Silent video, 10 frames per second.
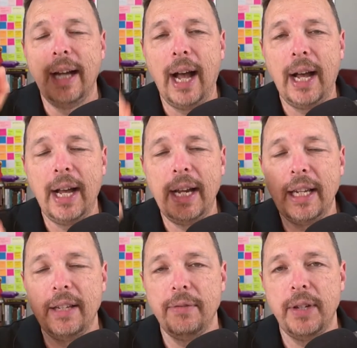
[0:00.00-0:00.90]
I
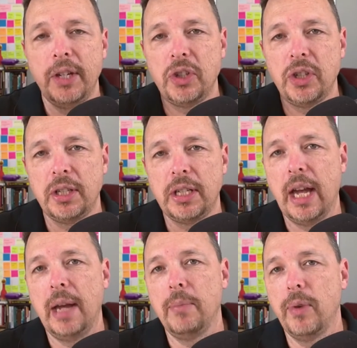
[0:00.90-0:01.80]
envision a
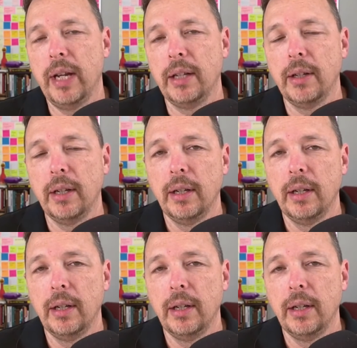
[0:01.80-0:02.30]
time when,